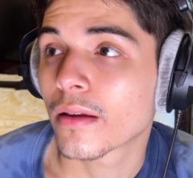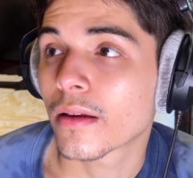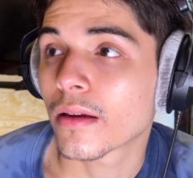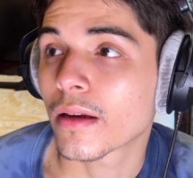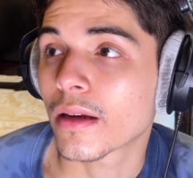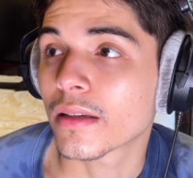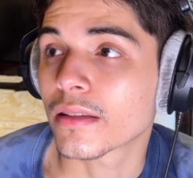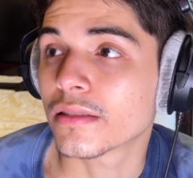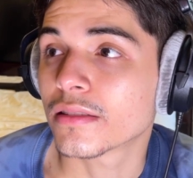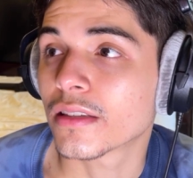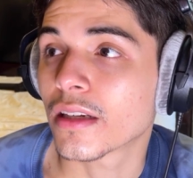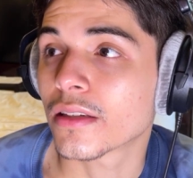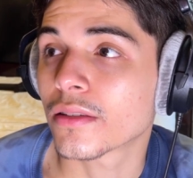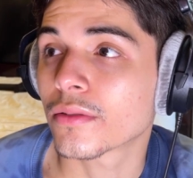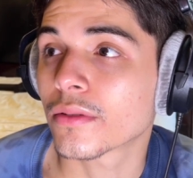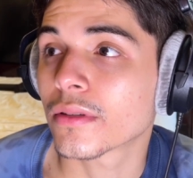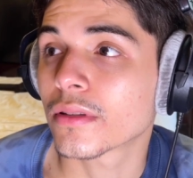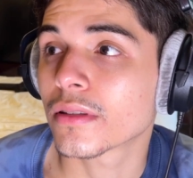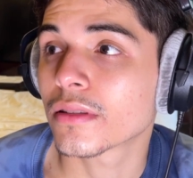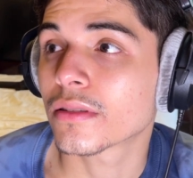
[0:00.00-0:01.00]
I
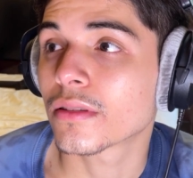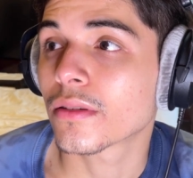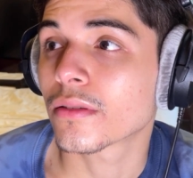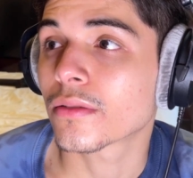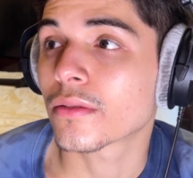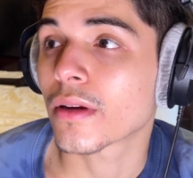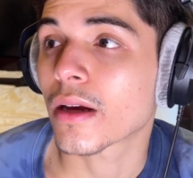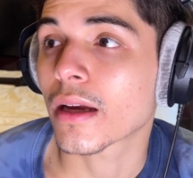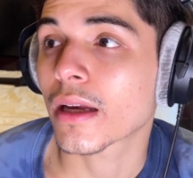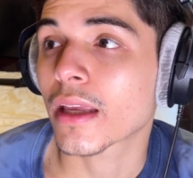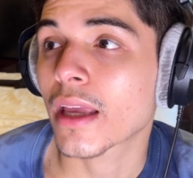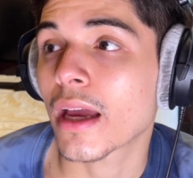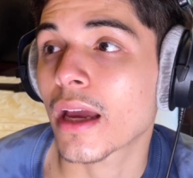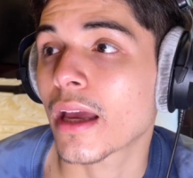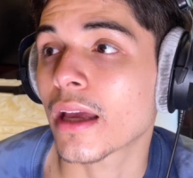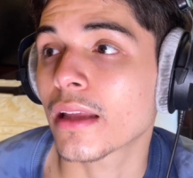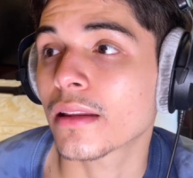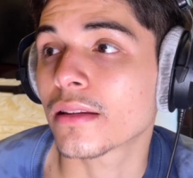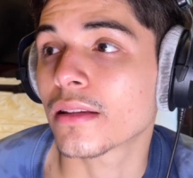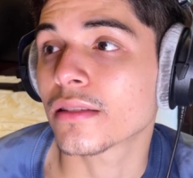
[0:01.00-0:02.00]
genuinely don't know. I can't
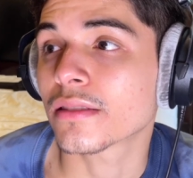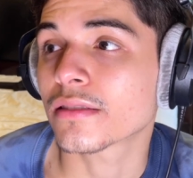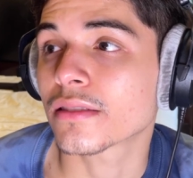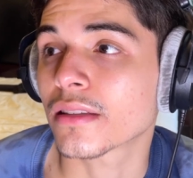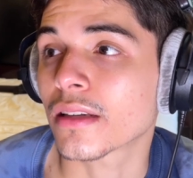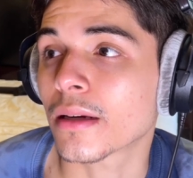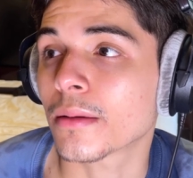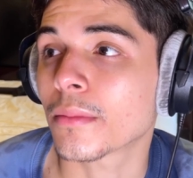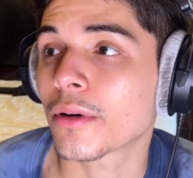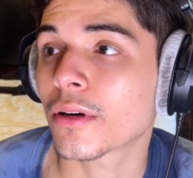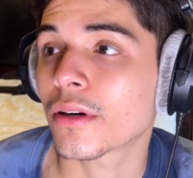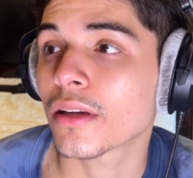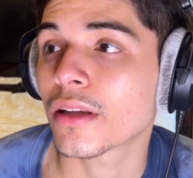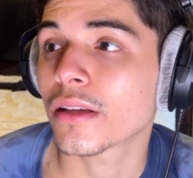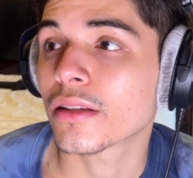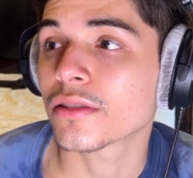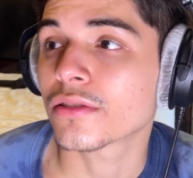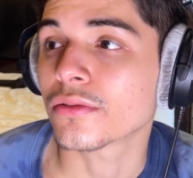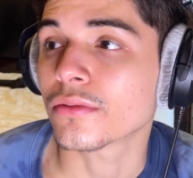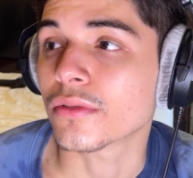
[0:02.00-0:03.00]
end this shit. I'm already
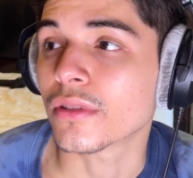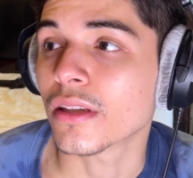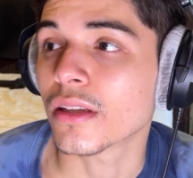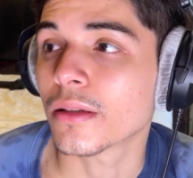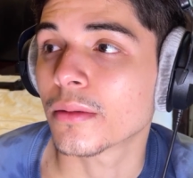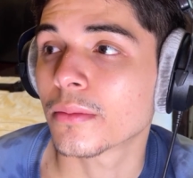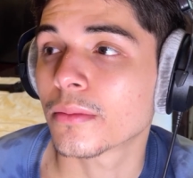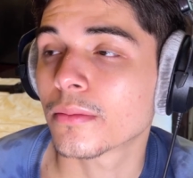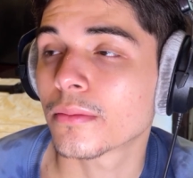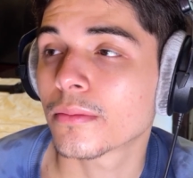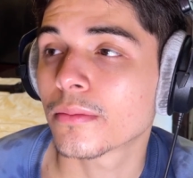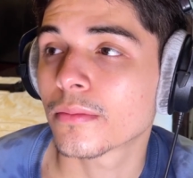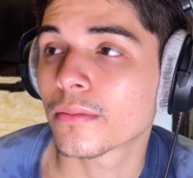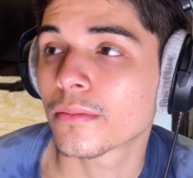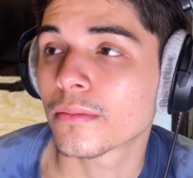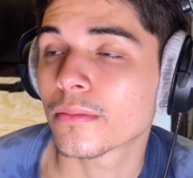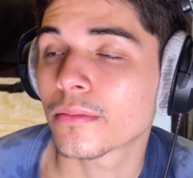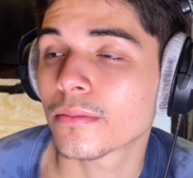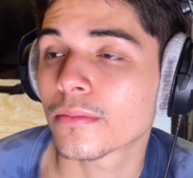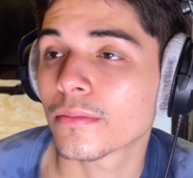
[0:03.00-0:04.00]
in too deep.
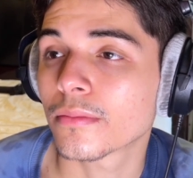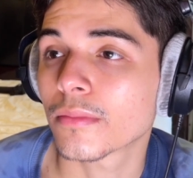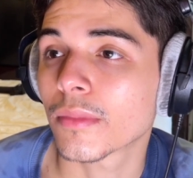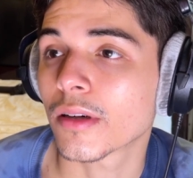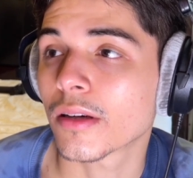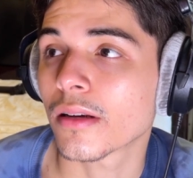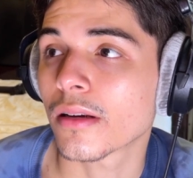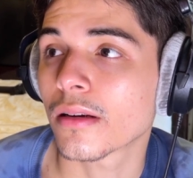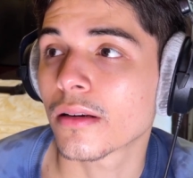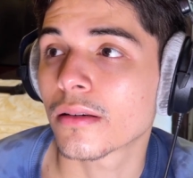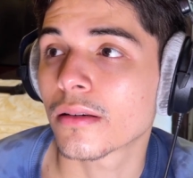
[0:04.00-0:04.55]
But